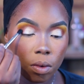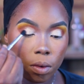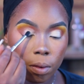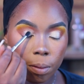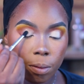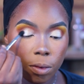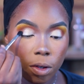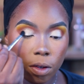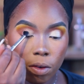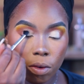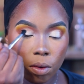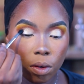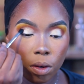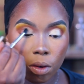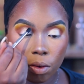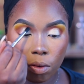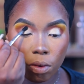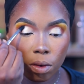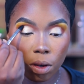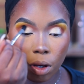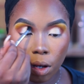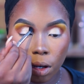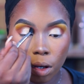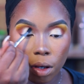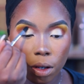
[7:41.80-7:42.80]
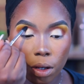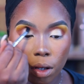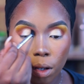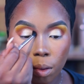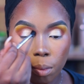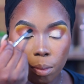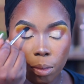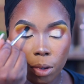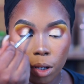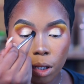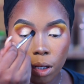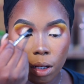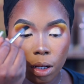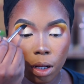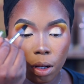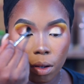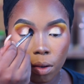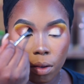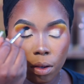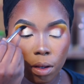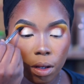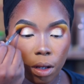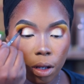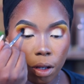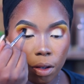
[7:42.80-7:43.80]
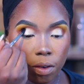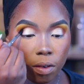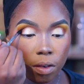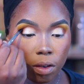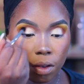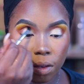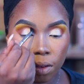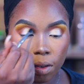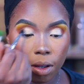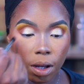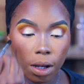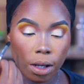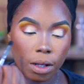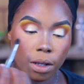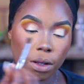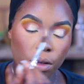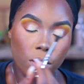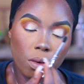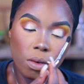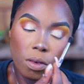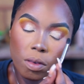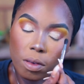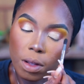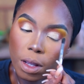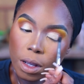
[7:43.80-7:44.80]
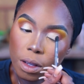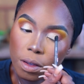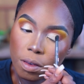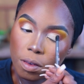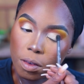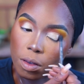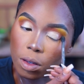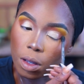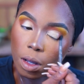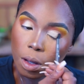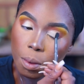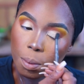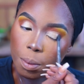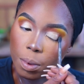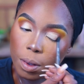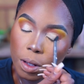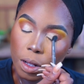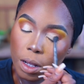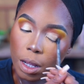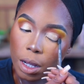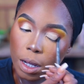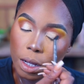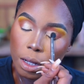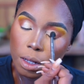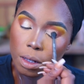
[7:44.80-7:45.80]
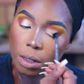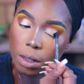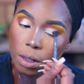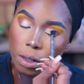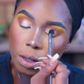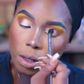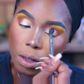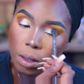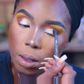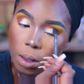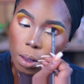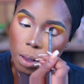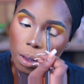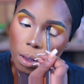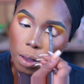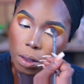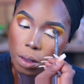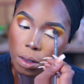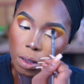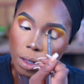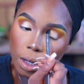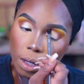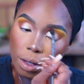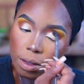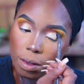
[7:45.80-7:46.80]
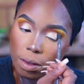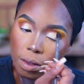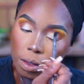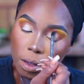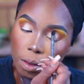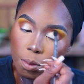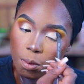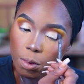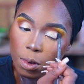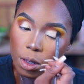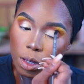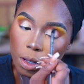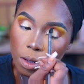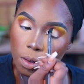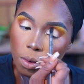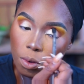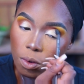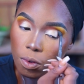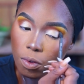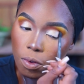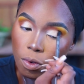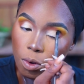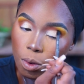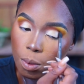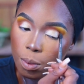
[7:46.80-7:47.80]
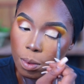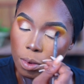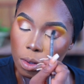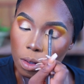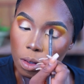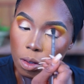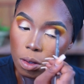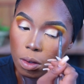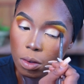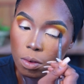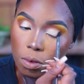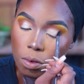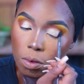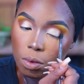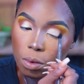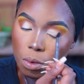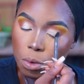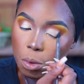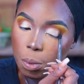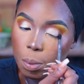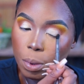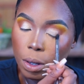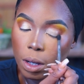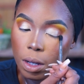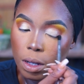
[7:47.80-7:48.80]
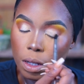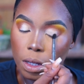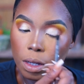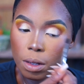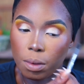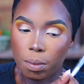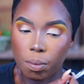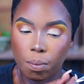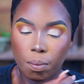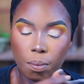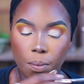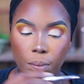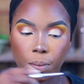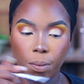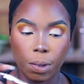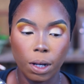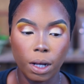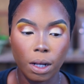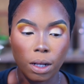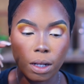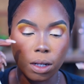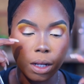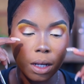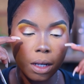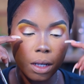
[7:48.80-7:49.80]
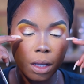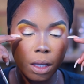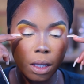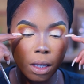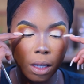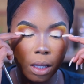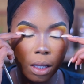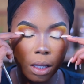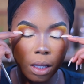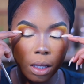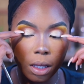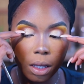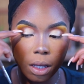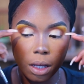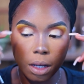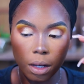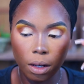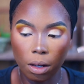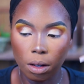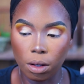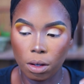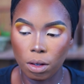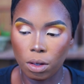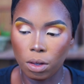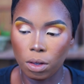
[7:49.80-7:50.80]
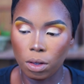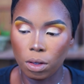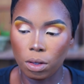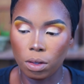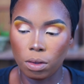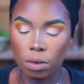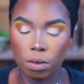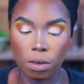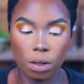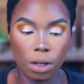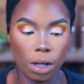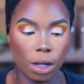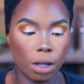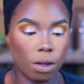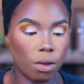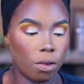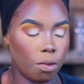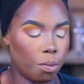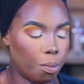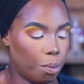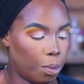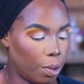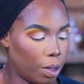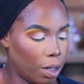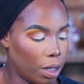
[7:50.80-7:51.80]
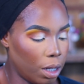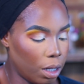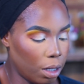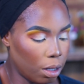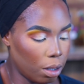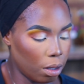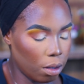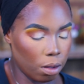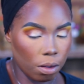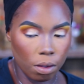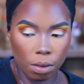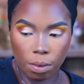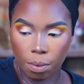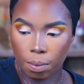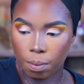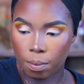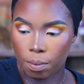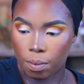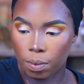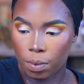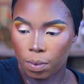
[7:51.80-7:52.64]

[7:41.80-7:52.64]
So I'm just going to go ahead and blend out the edges, and it looks like she applied that same yellow from the Zulu palette back like here to kind of blend,